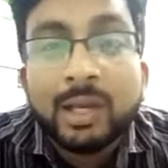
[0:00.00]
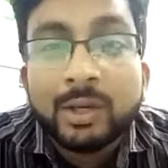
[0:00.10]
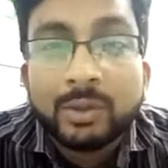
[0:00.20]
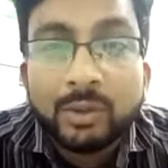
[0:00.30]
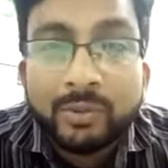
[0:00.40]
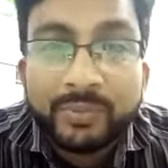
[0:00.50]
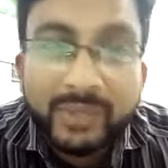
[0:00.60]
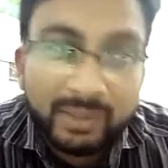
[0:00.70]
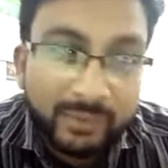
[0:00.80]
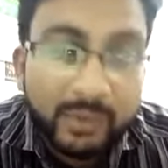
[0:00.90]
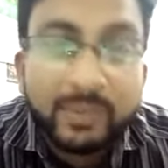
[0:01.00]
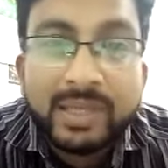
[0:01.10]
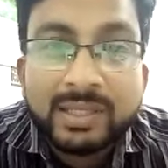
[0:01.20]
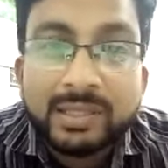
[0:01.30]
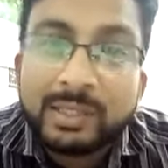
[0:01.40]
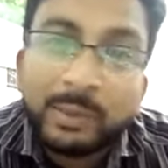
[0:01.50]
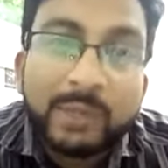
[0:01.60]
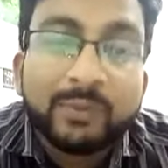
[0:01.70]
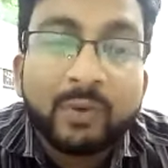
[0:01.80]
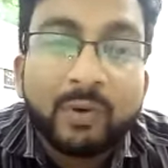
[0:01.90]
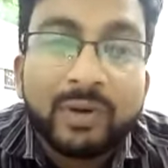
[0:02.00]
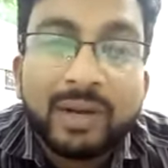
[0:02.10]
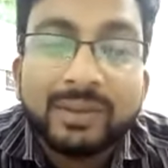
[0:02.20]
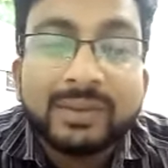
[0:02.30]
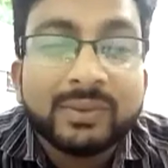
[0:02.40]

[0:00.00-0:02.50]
So if your patient during ward rounds,